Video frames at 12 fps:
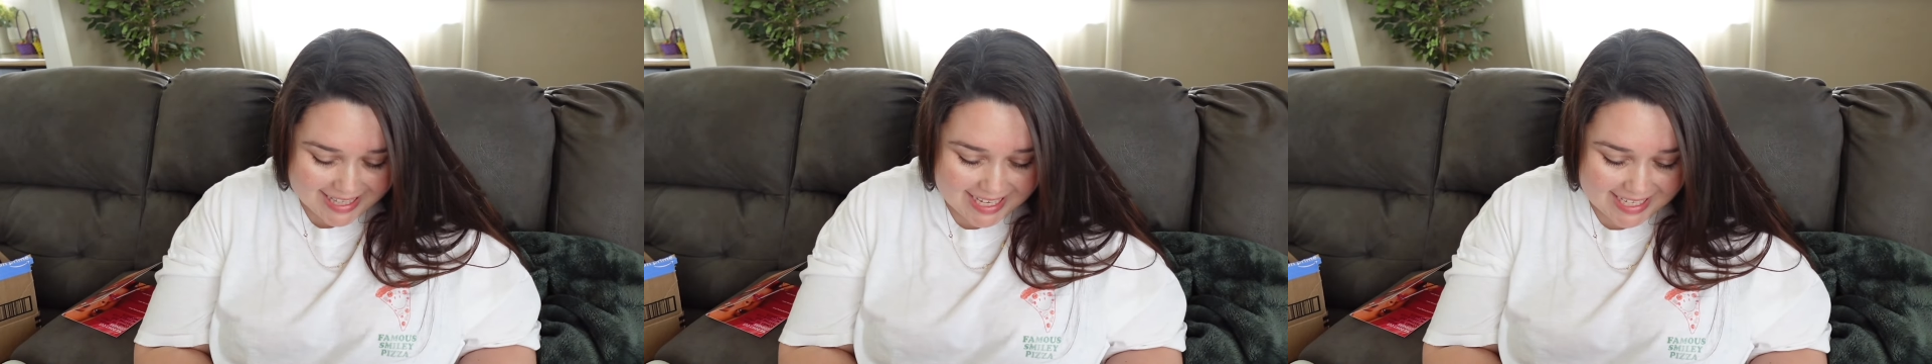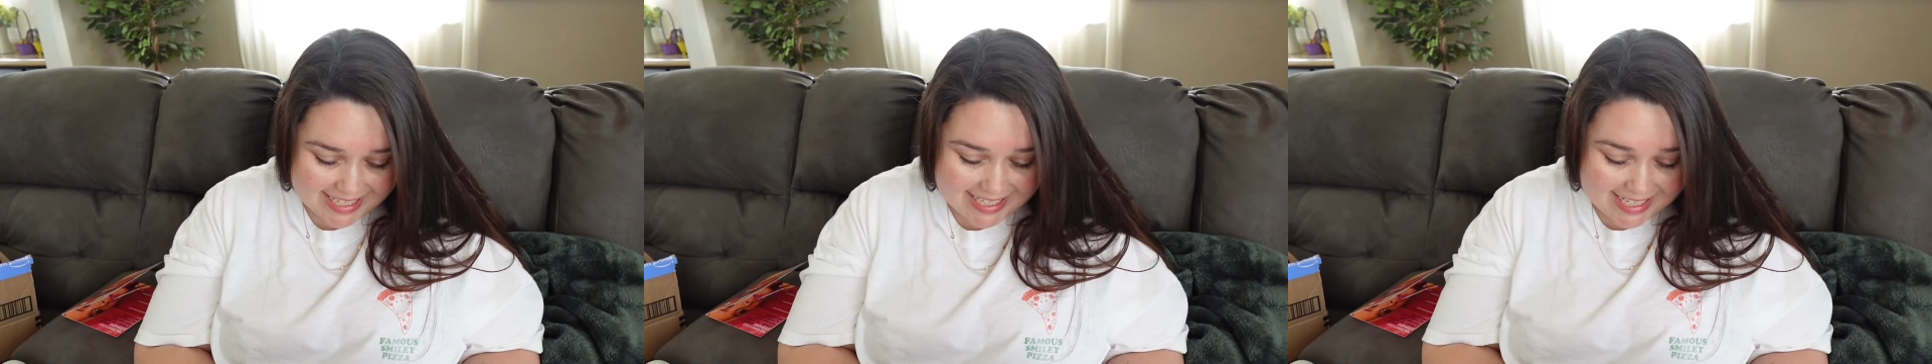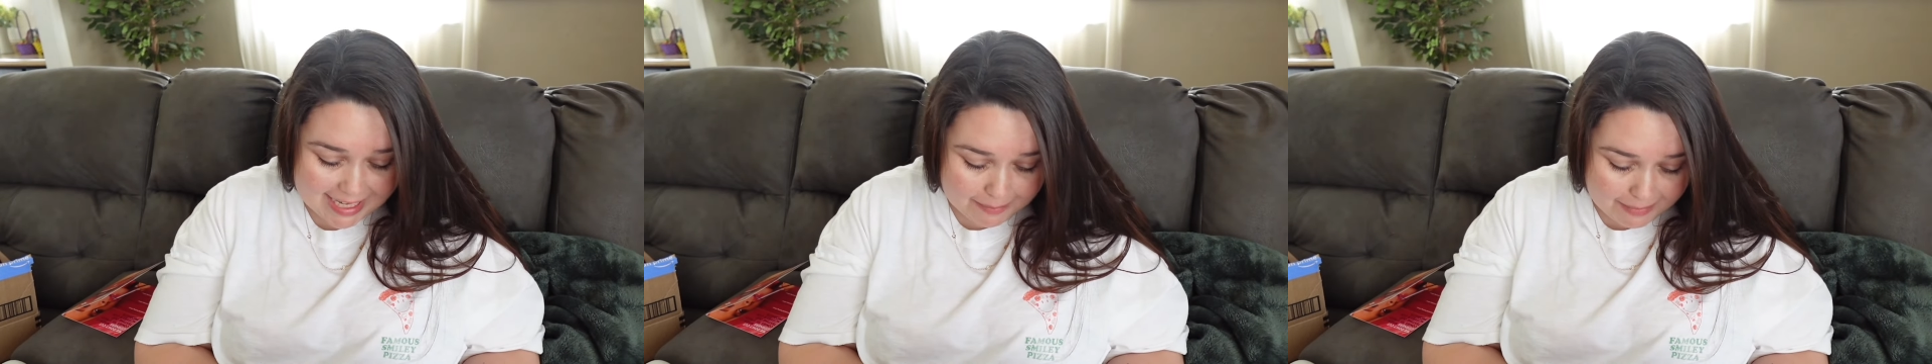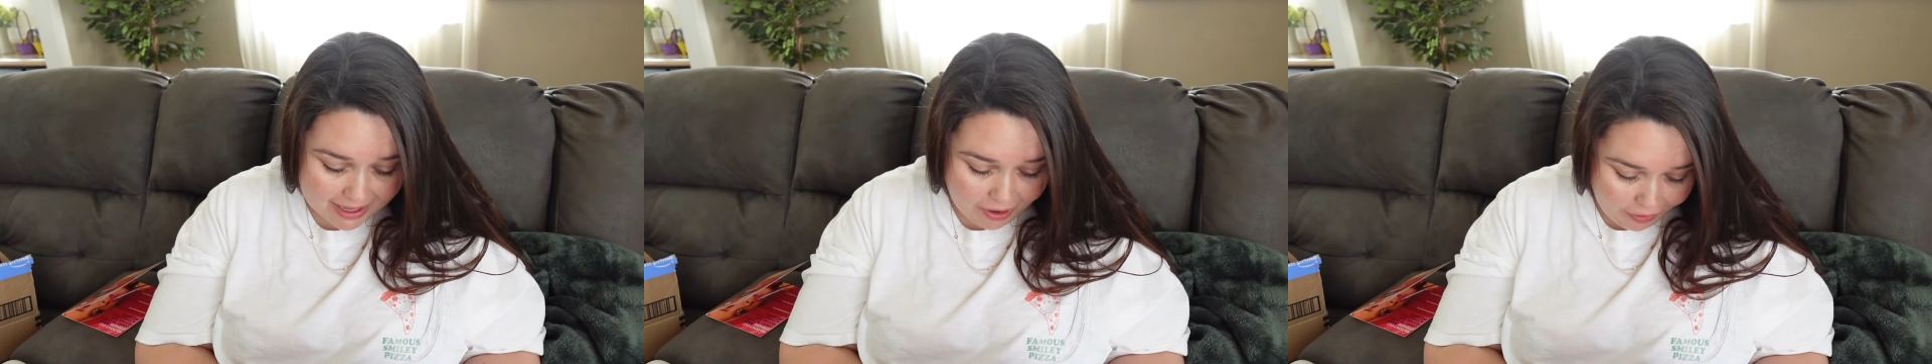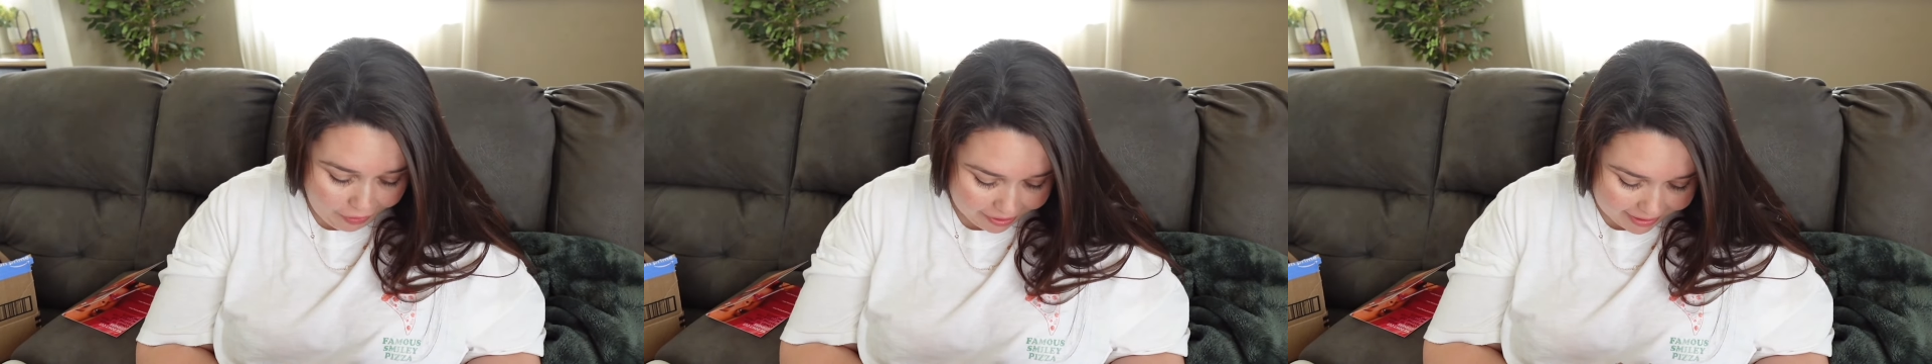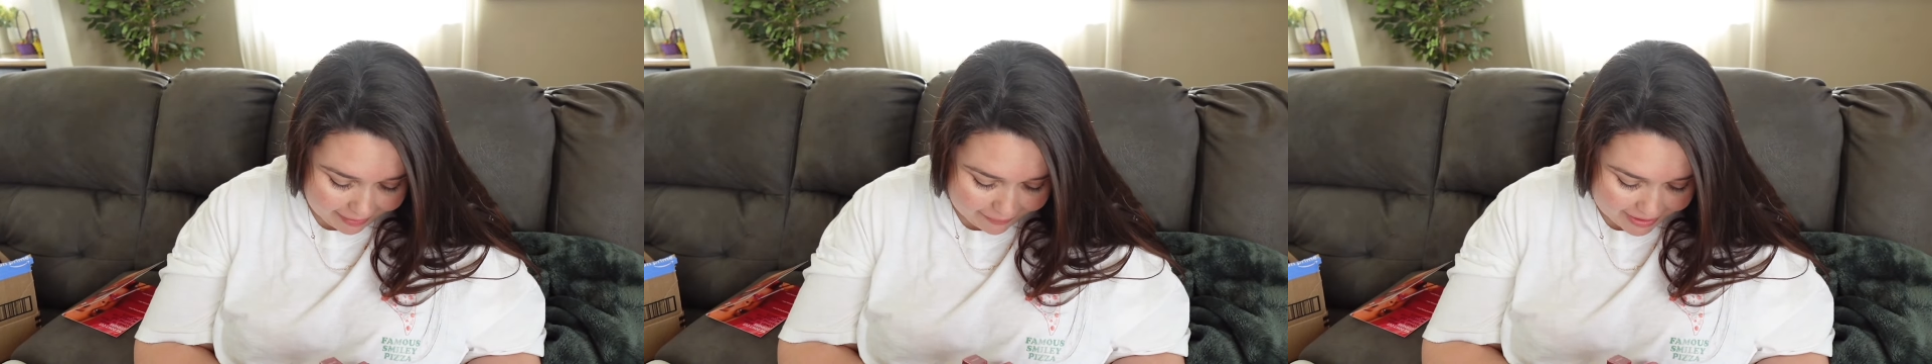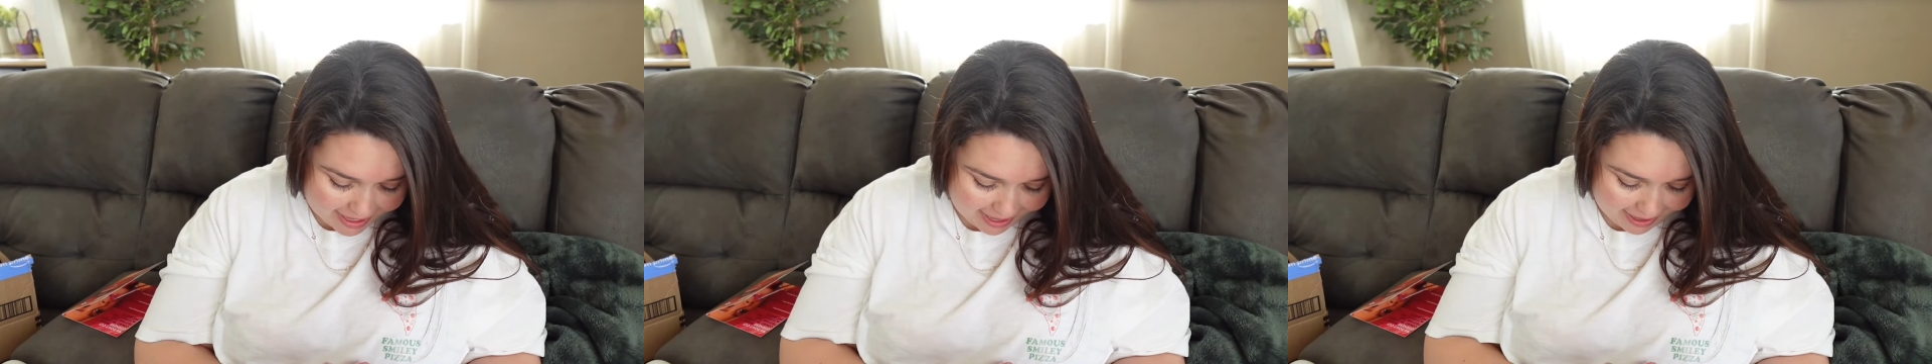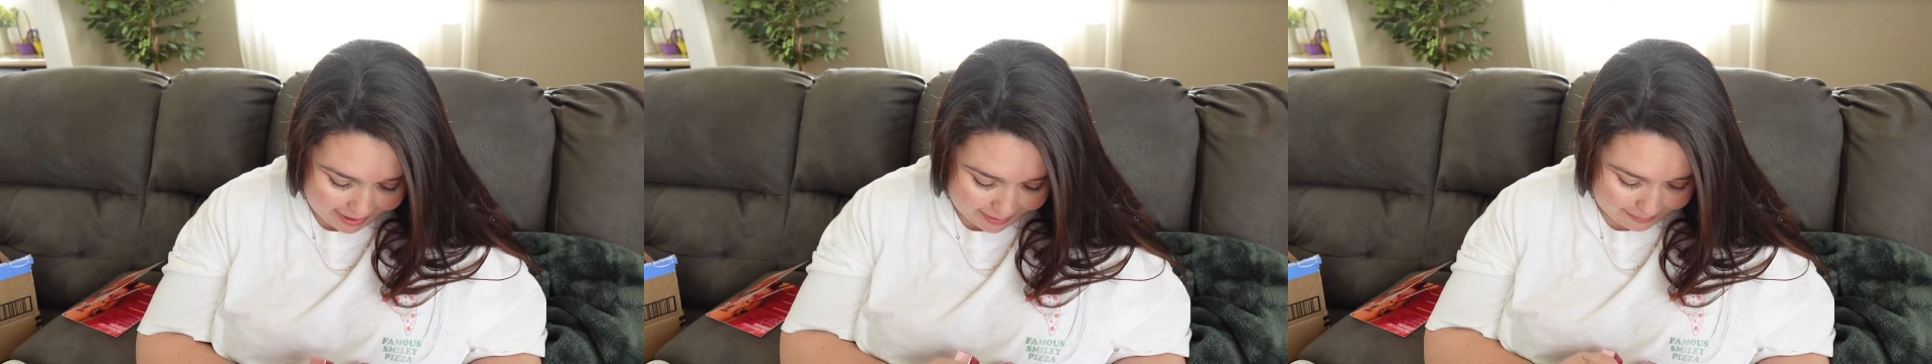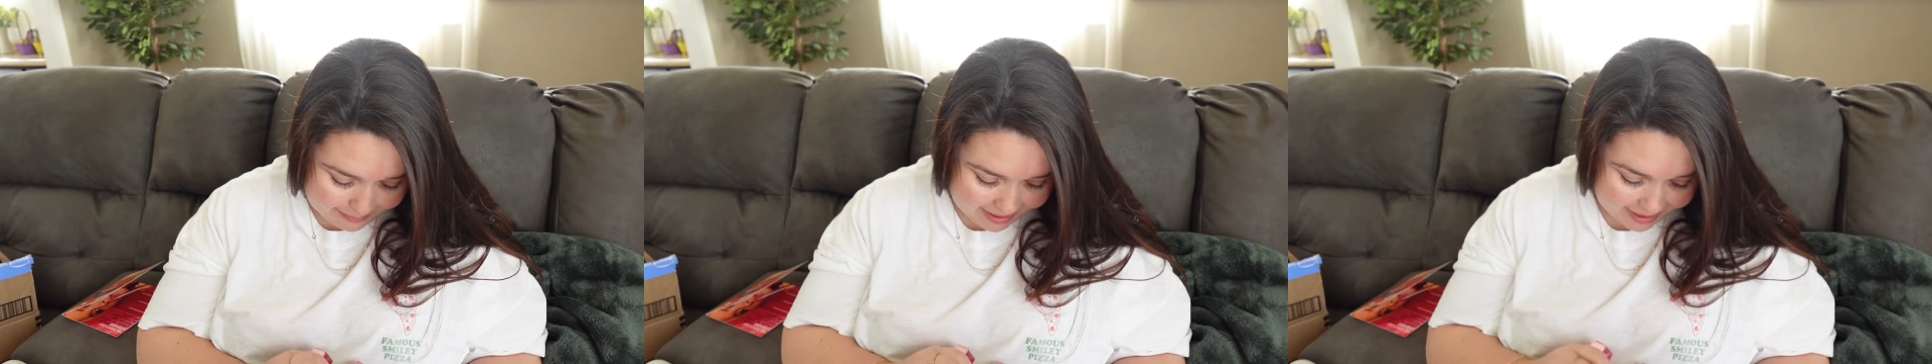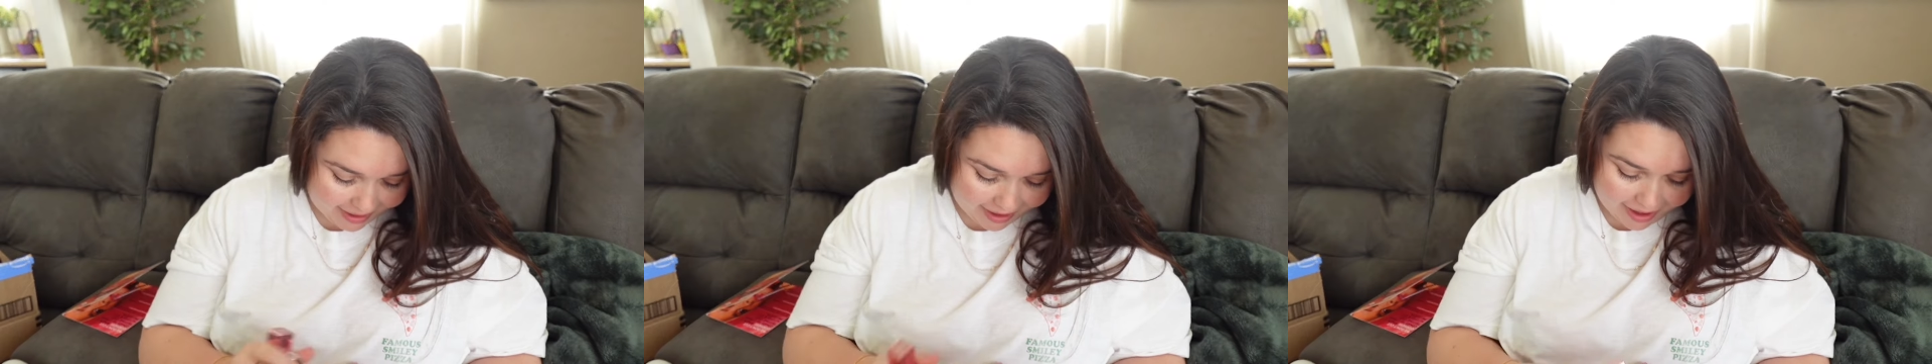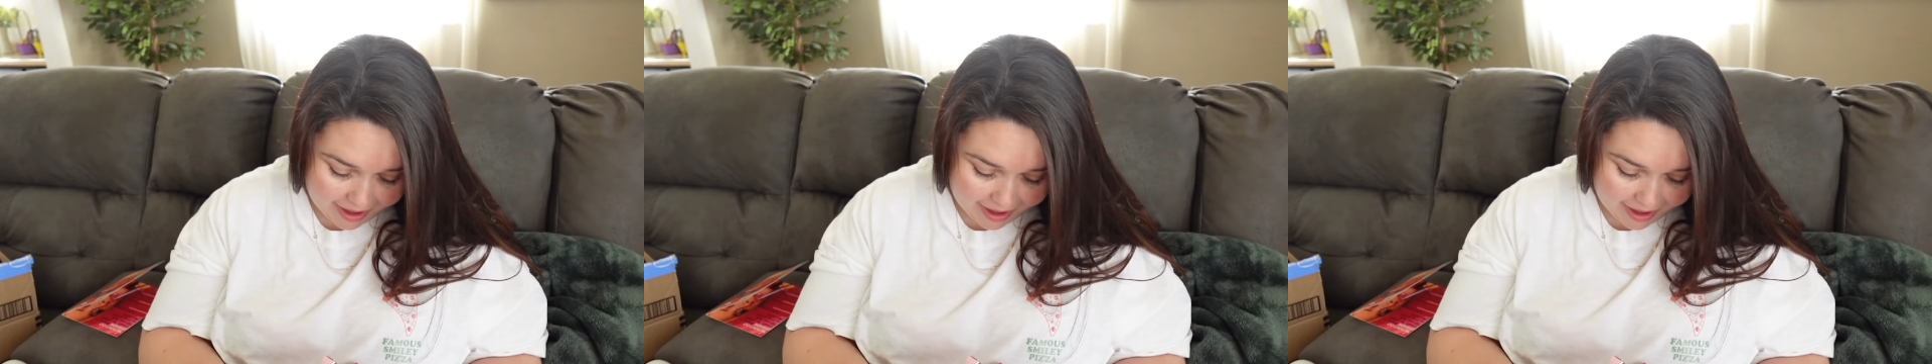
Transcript: They sent me all of them.